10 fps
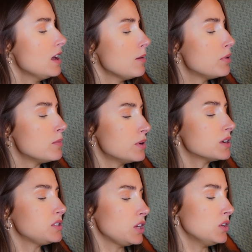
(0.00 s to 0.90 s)
but book
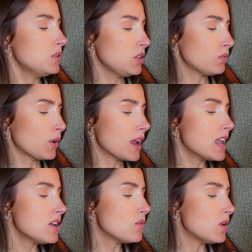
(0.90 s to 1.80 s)
2 and
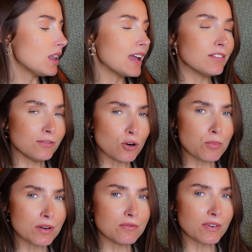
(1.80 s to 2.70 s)
3 were like
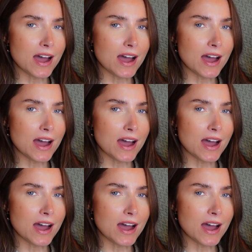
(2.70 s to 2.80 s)
4.5,